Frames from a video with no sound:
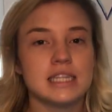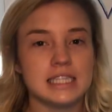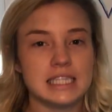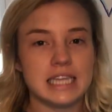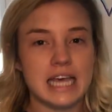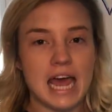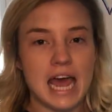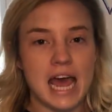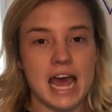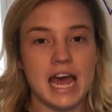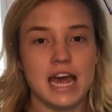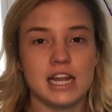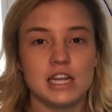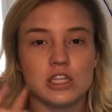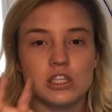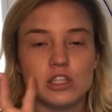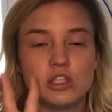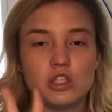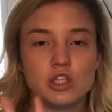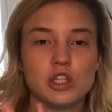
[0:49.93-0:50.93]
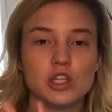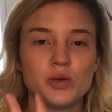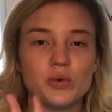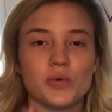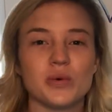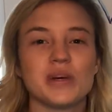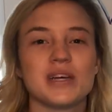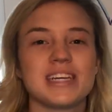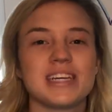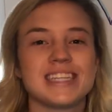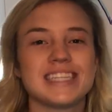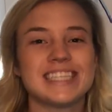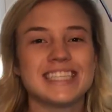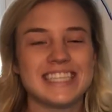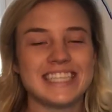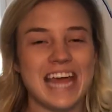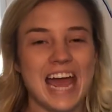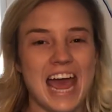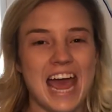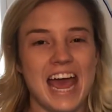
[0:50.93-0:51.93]
10, 2,
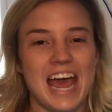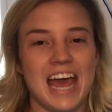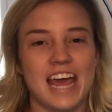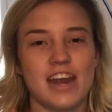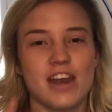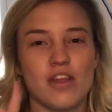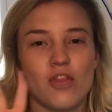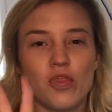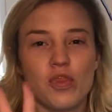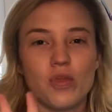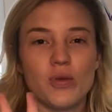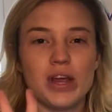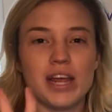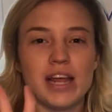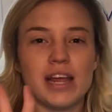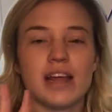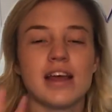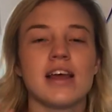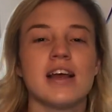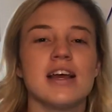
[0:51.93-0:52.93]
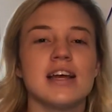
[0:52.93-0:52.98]
10, 3,